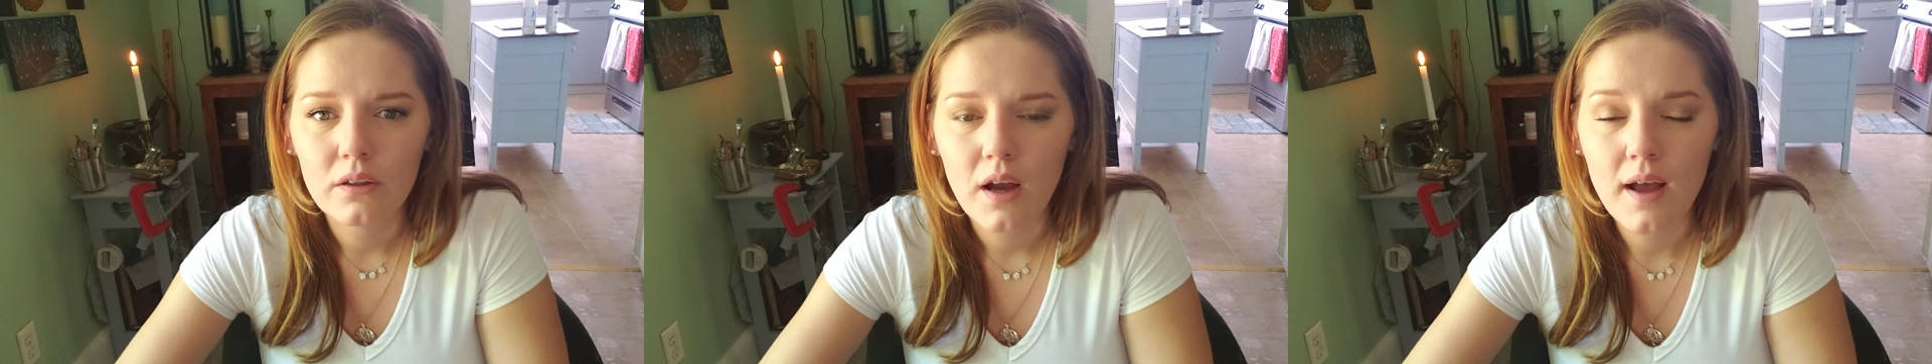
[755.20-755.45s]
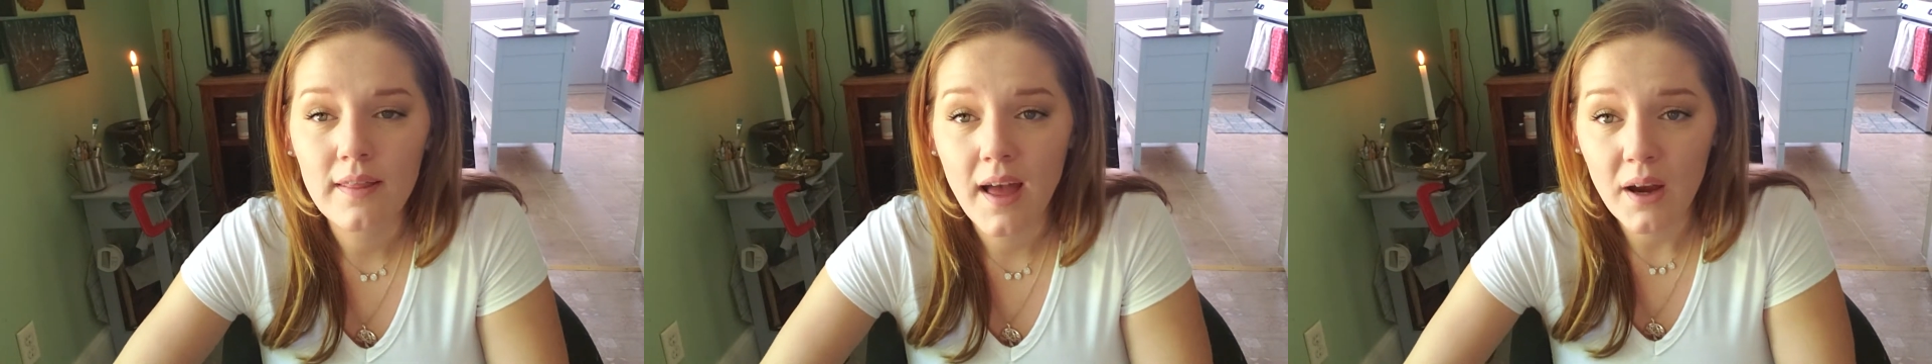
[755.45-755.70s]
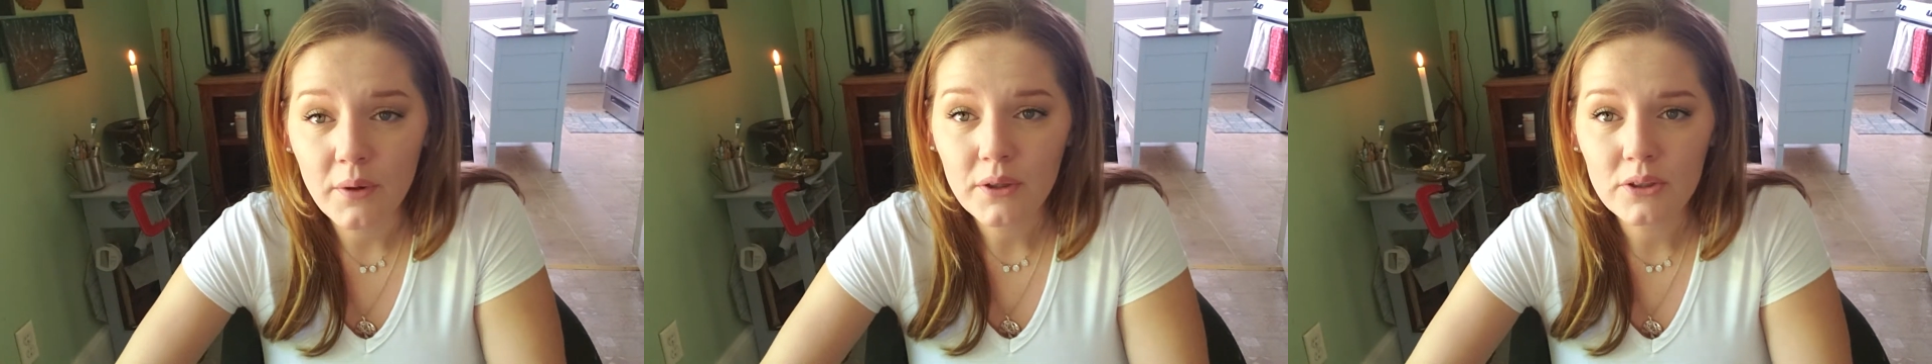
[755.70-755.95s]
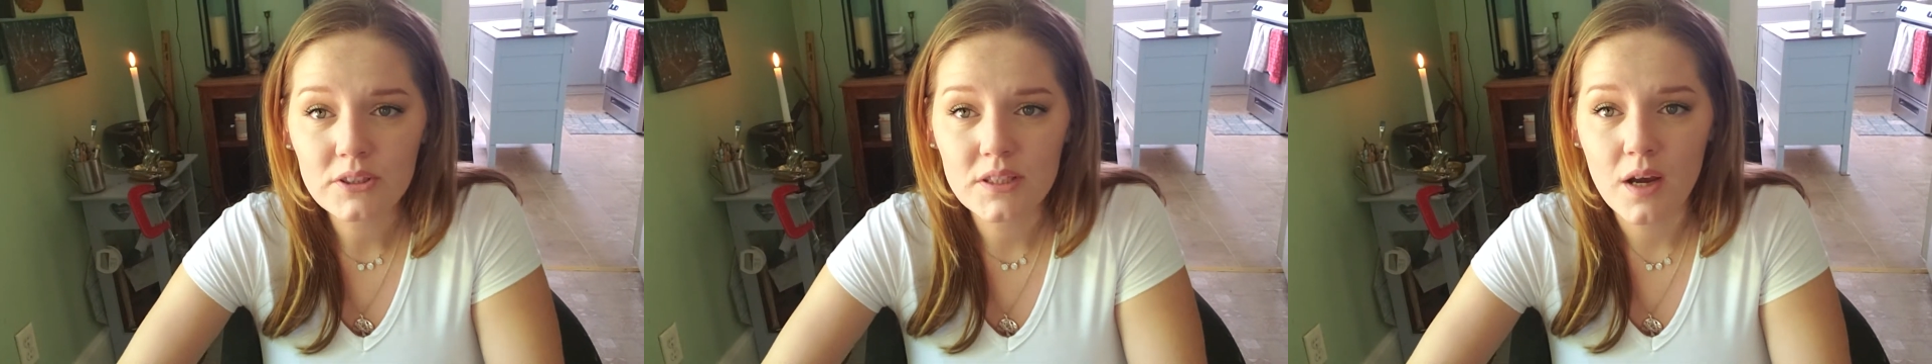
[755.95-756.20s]
allow
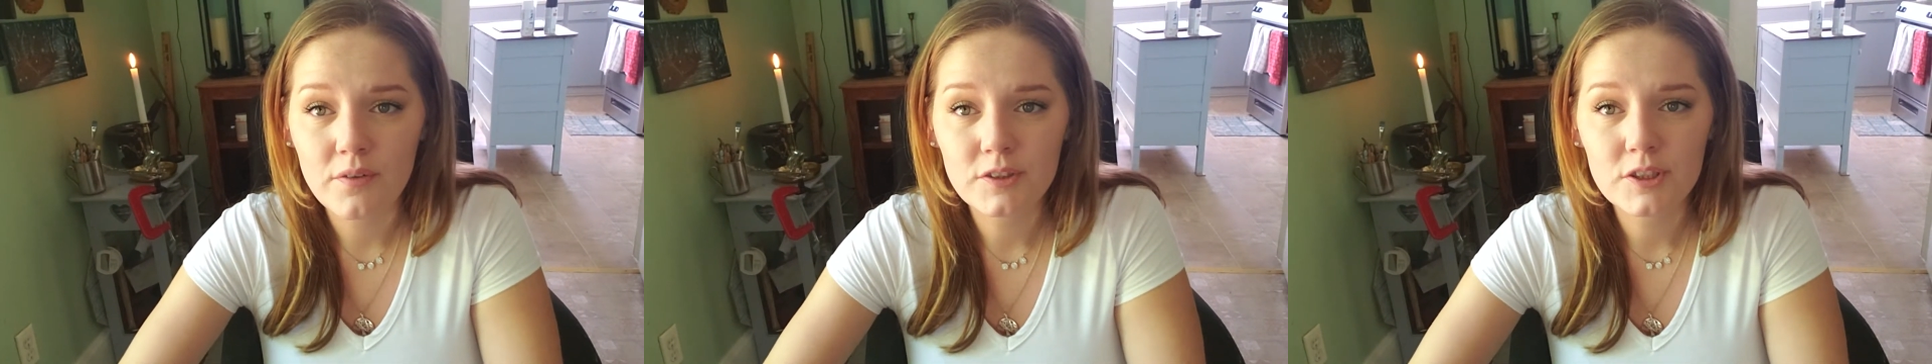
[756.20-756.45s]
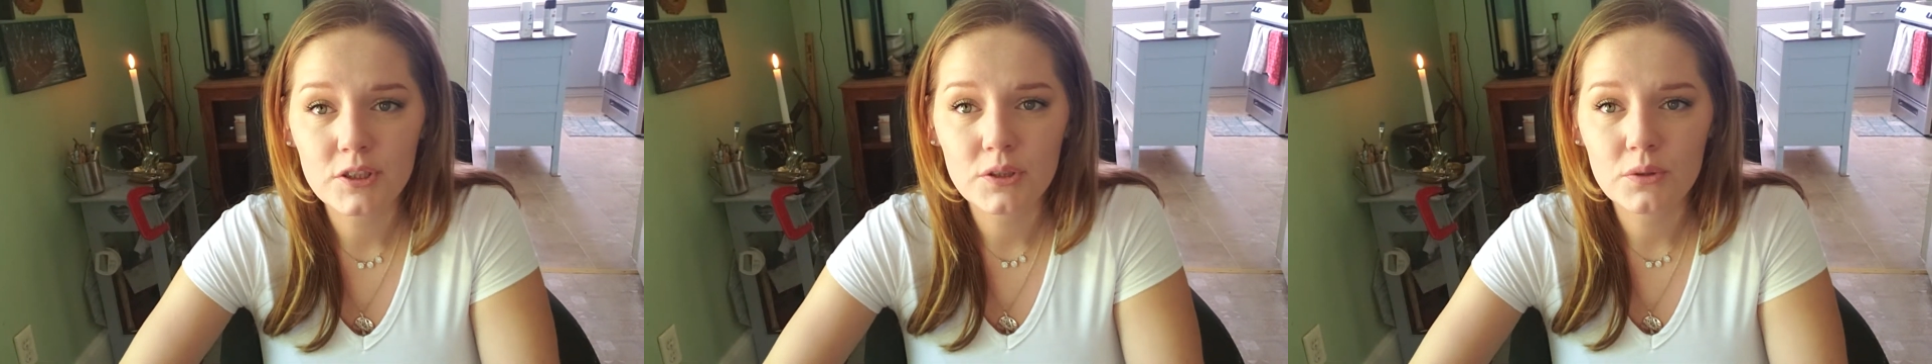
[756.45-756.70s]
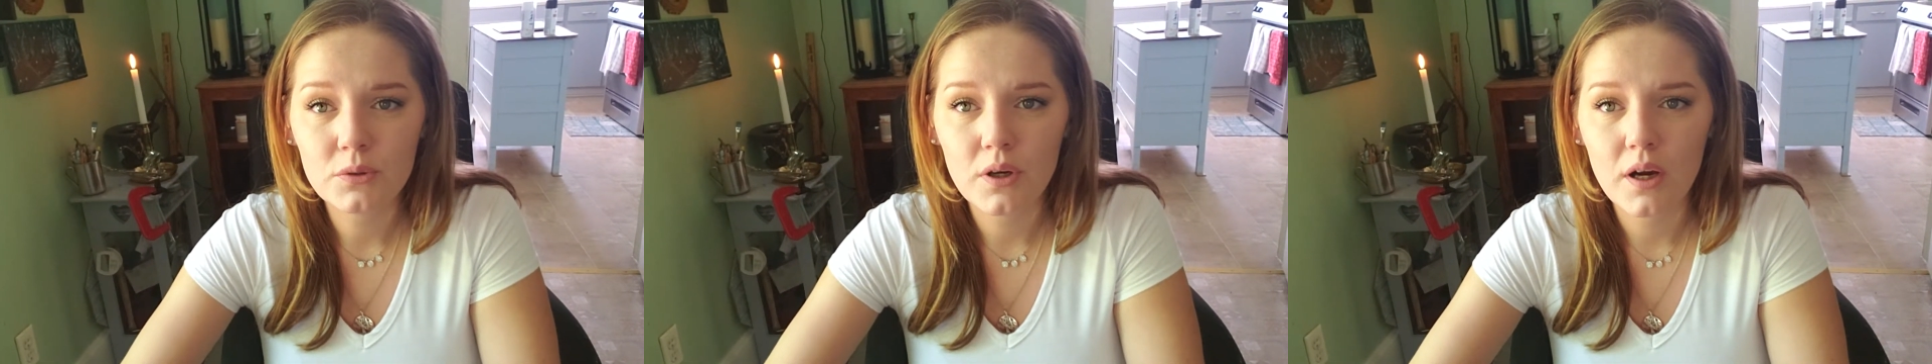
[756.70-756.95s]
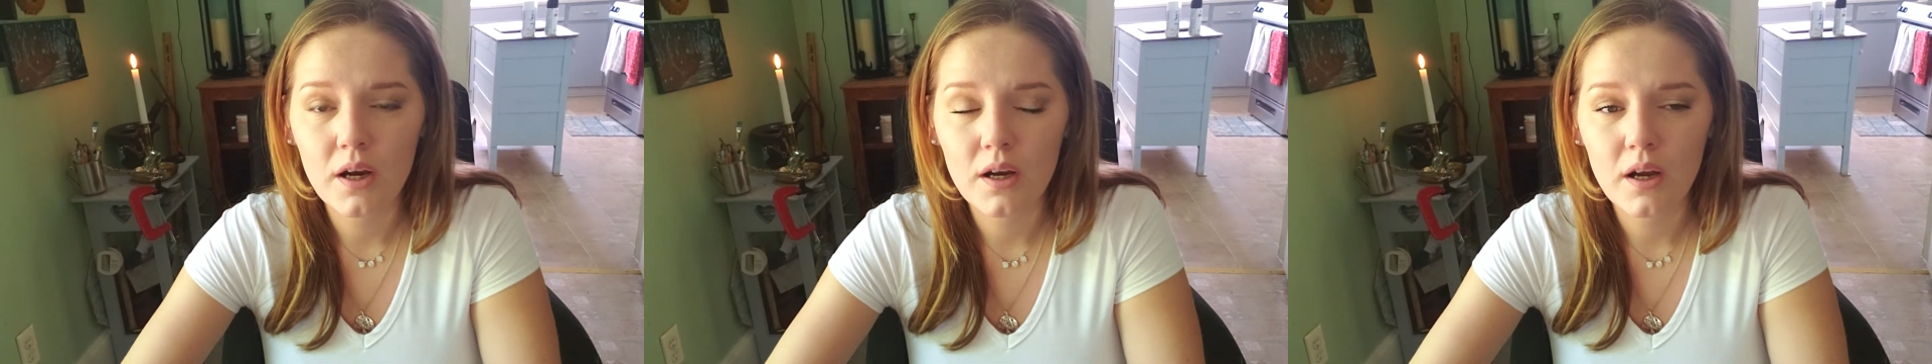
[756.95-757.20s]
yourself to
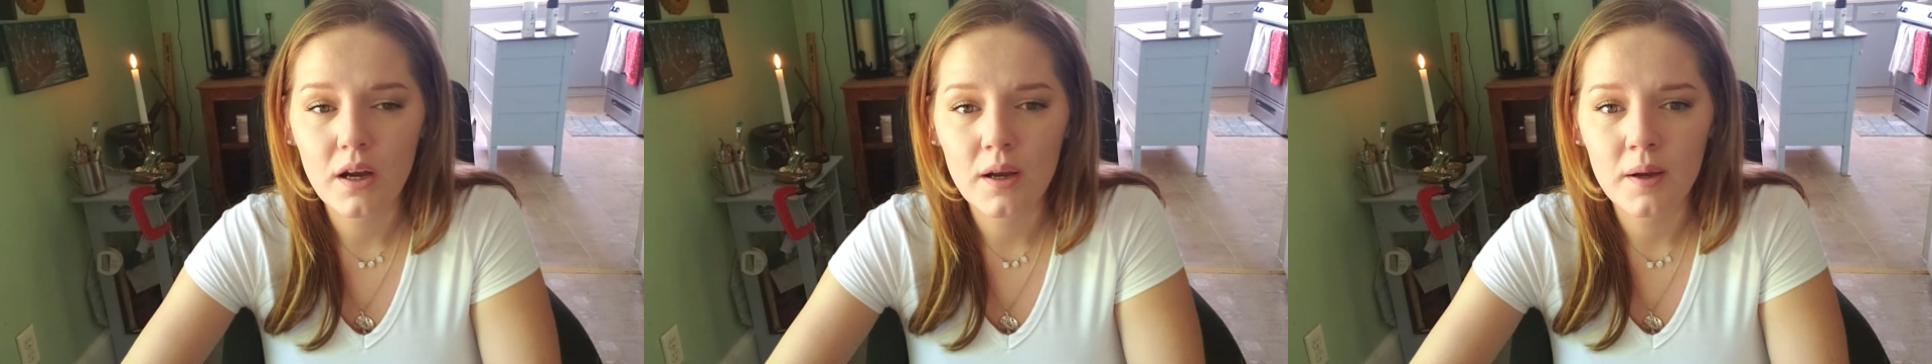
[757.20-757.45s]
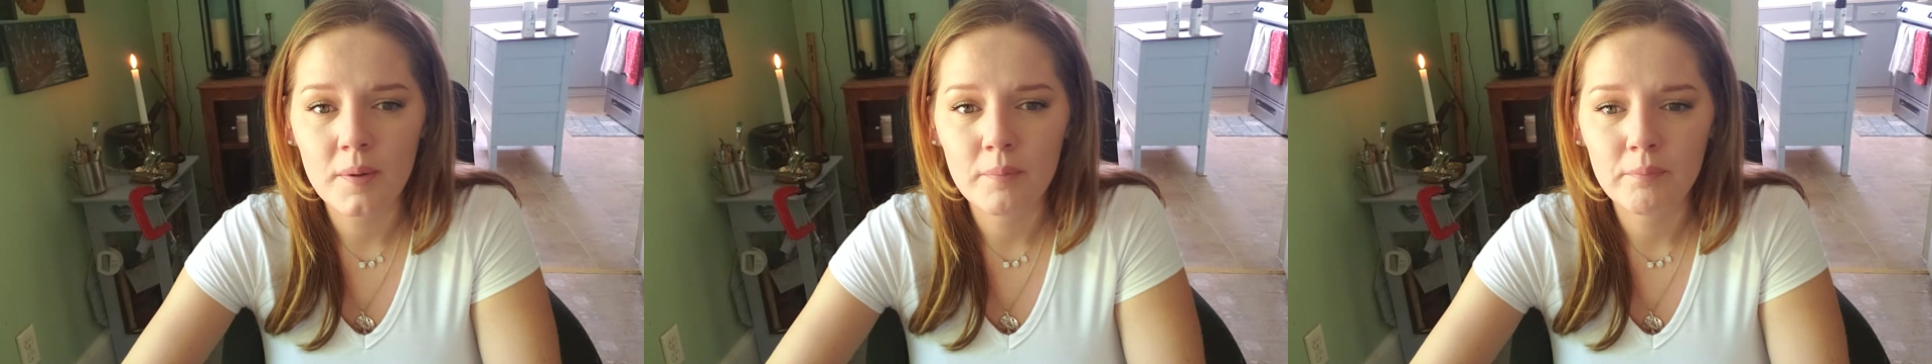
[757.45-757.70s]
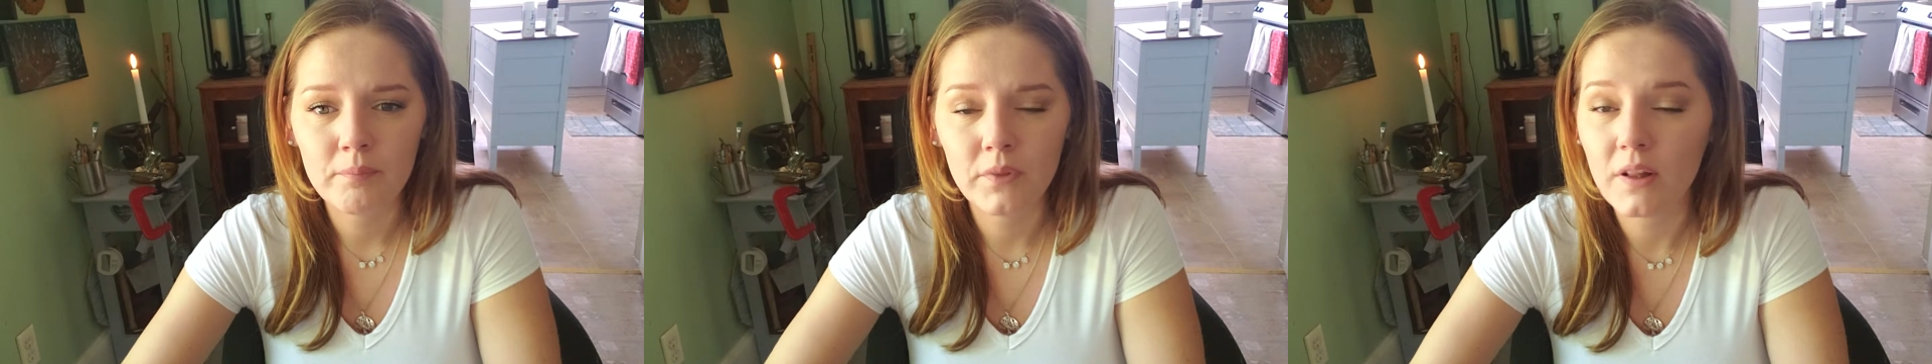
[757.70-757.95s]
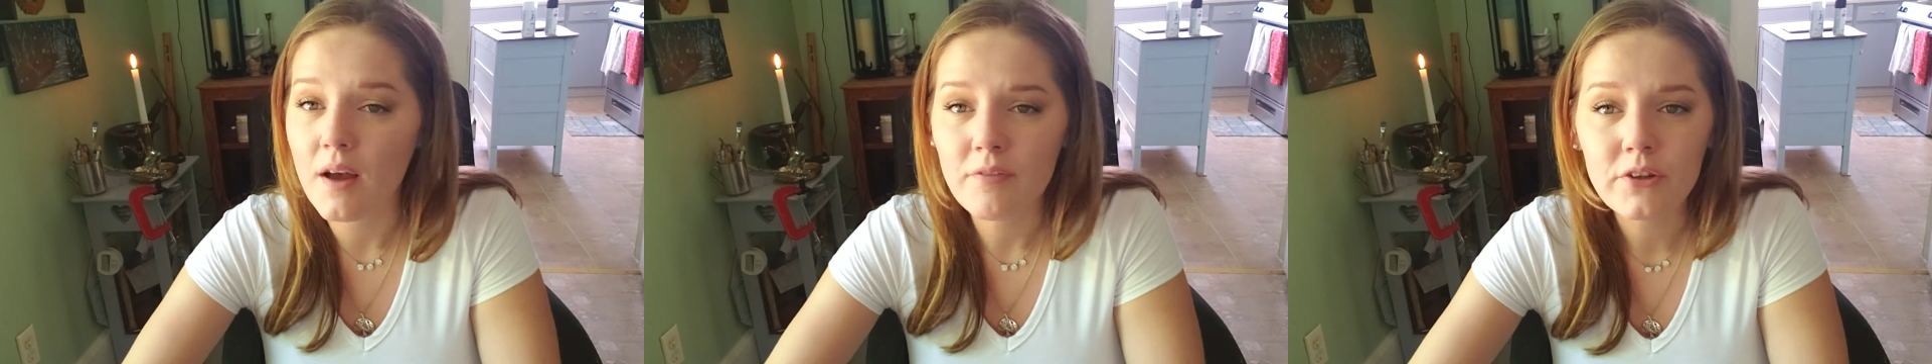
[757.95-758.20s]

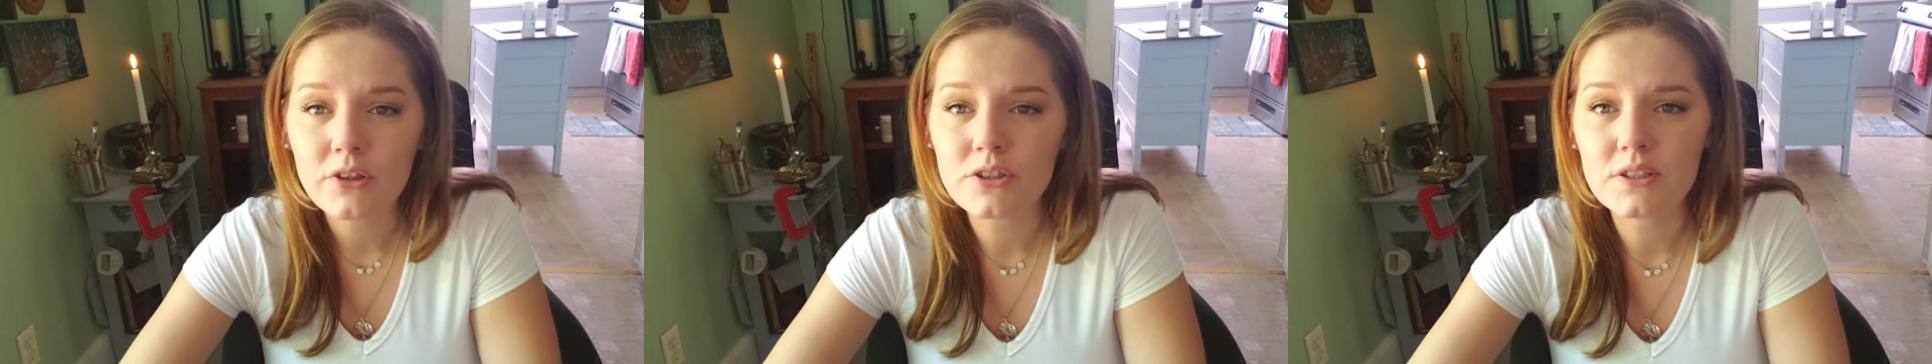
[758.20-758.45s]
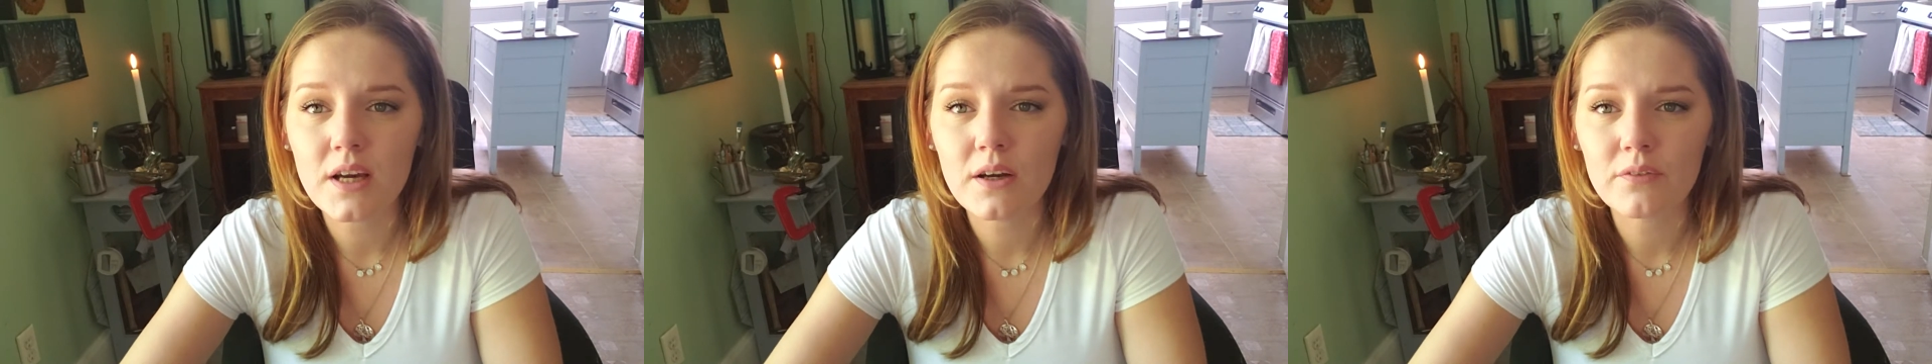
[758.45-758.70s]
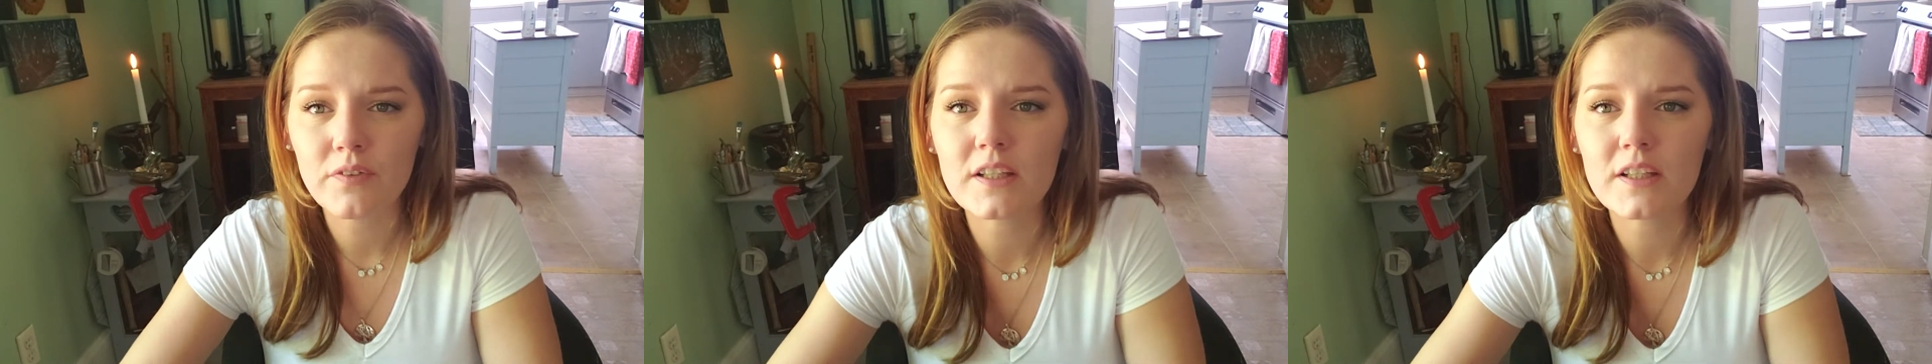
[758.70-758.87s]
love yourself.